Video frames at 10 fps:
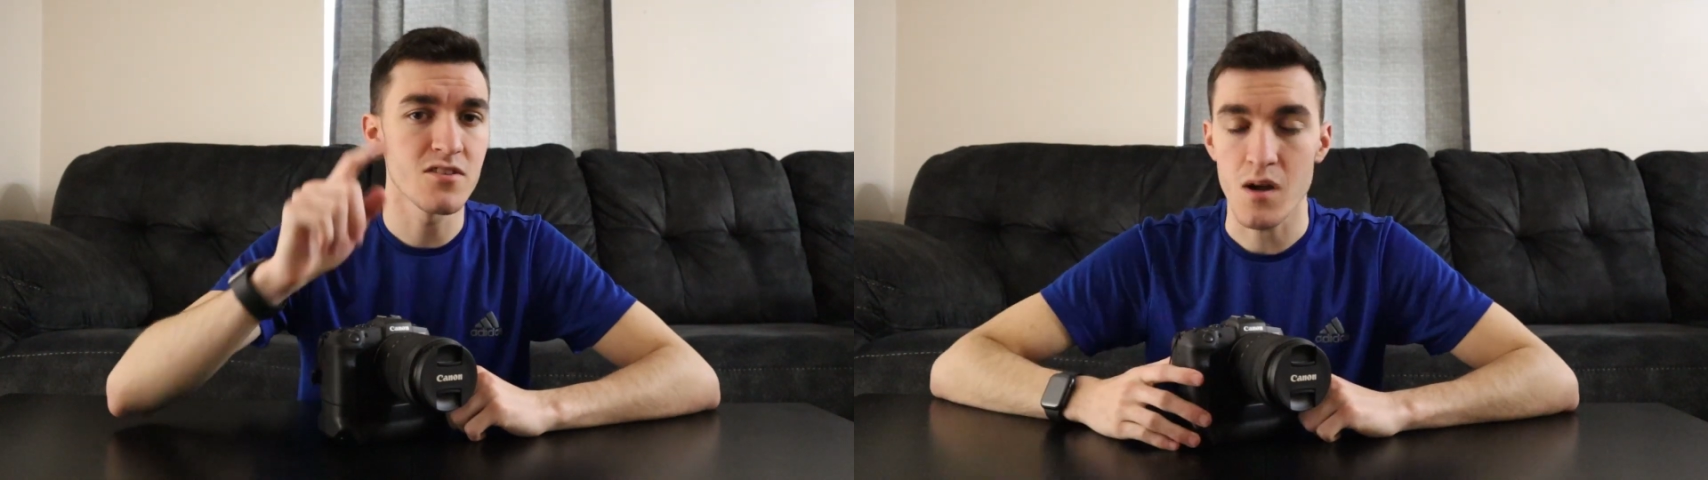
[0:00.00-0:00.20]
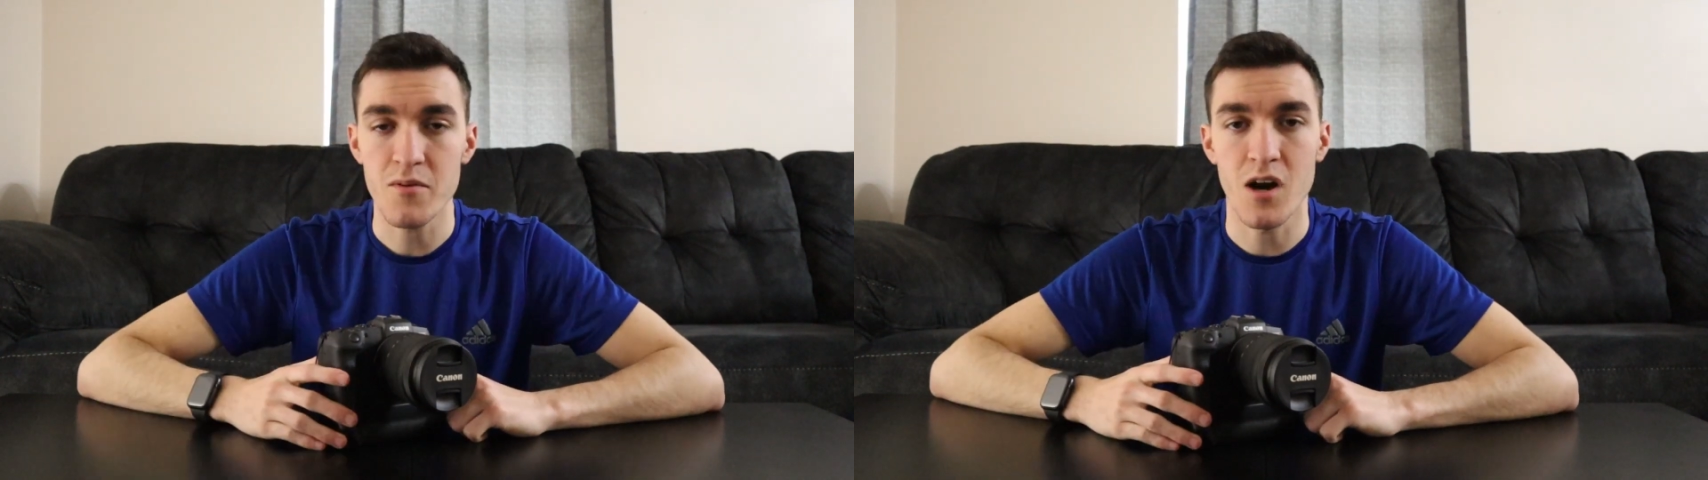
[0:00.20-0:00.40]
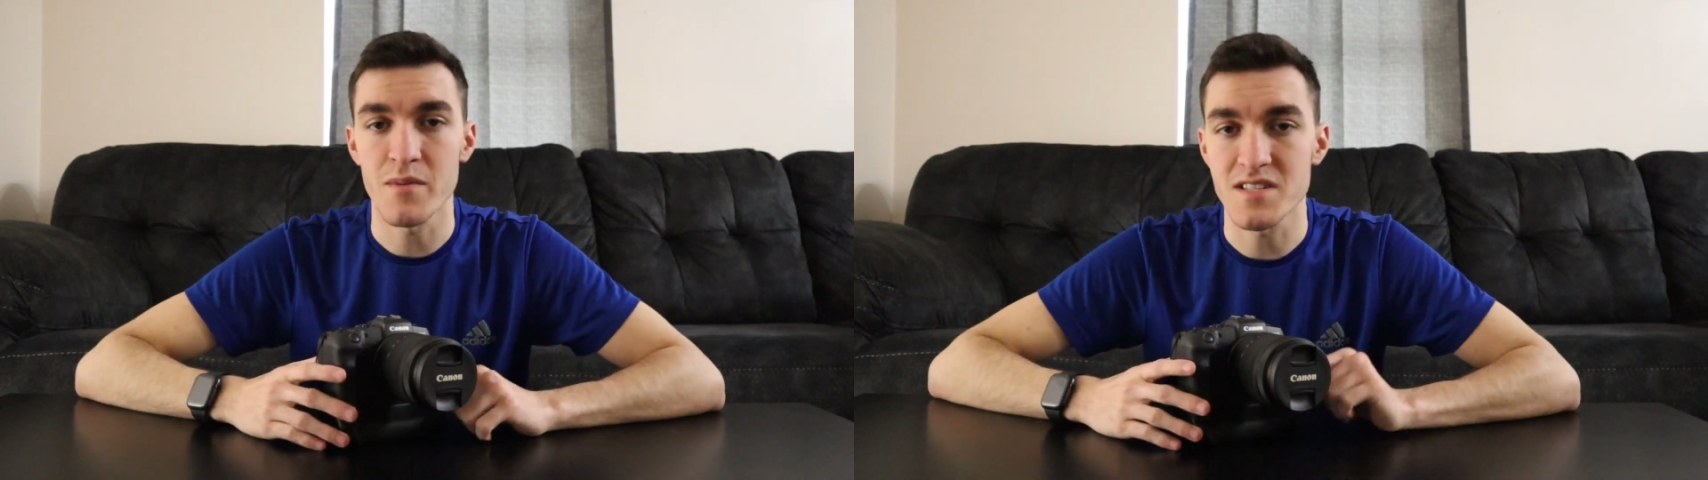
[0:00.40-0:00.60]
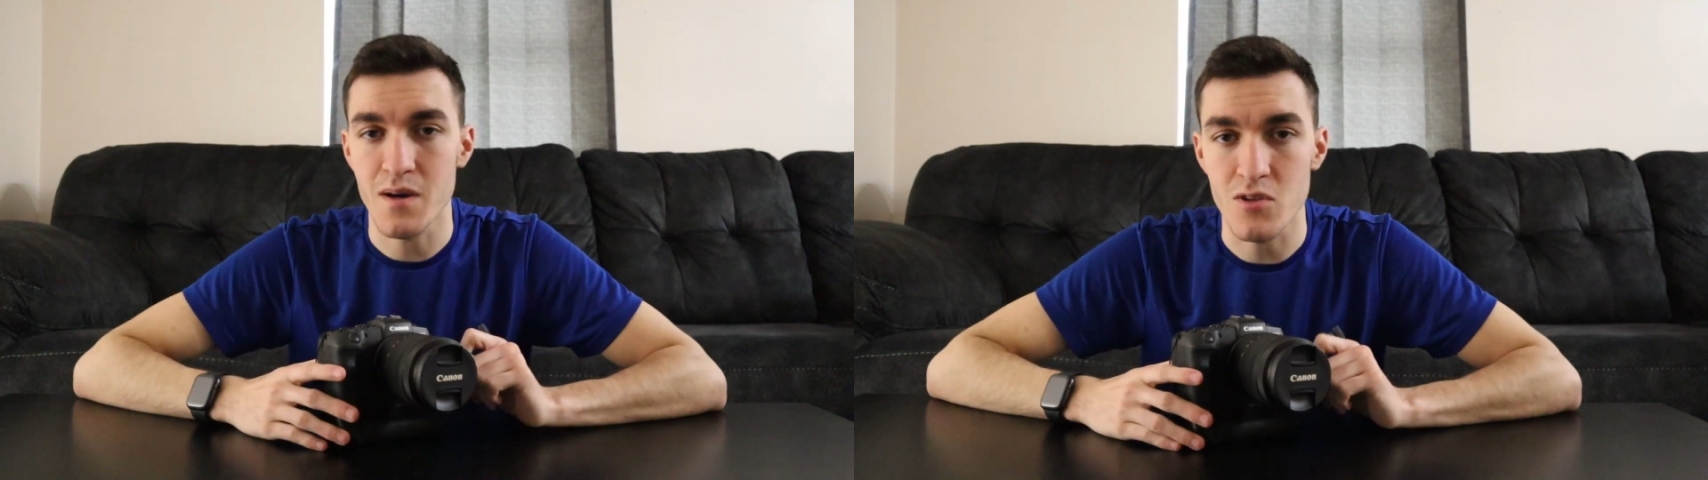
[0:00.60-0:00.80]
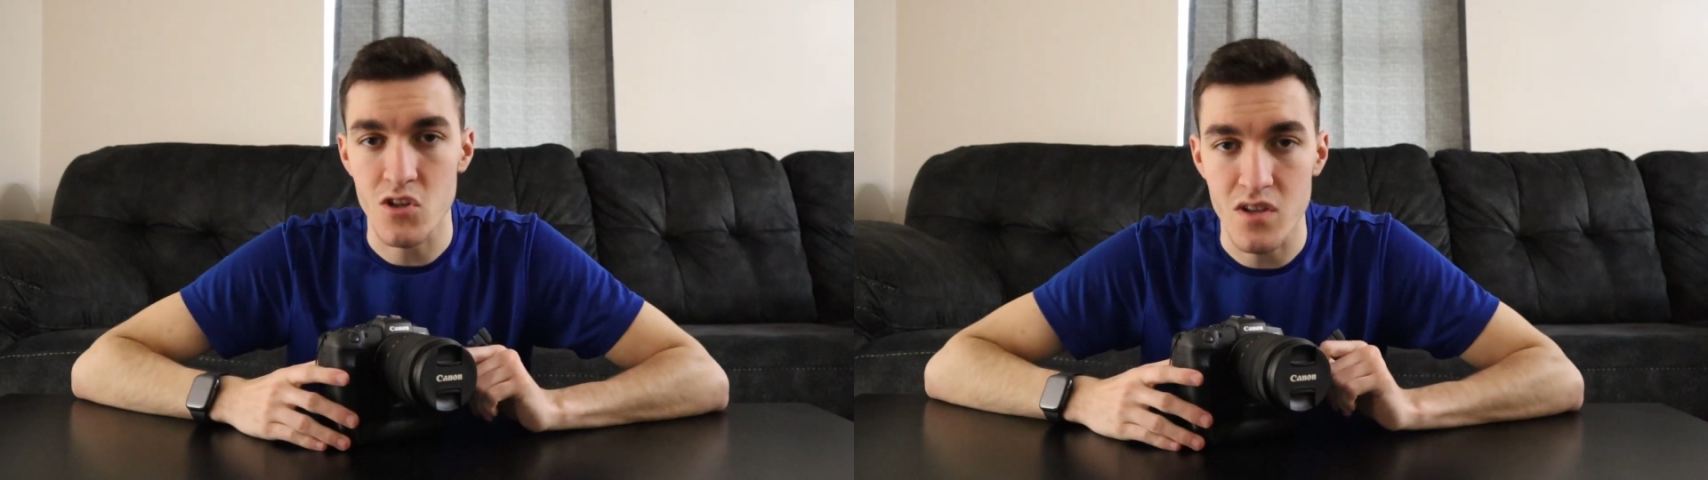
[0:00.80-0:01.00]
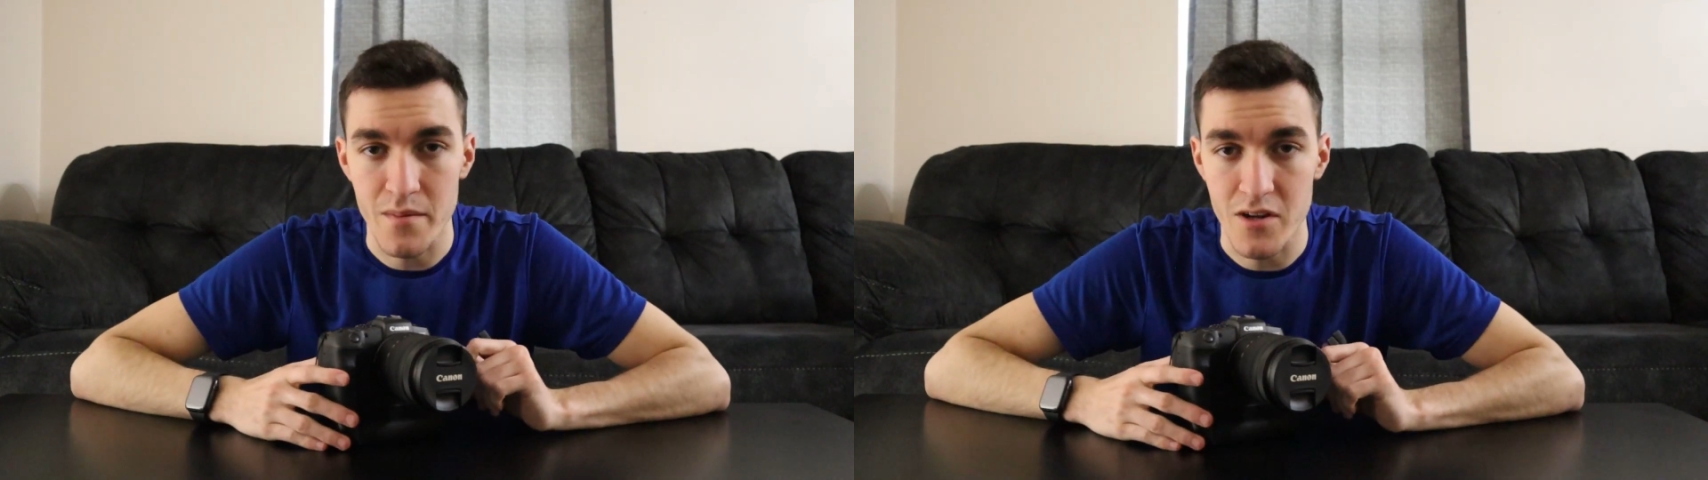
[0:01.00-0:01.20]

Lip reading: drop a comment down below letting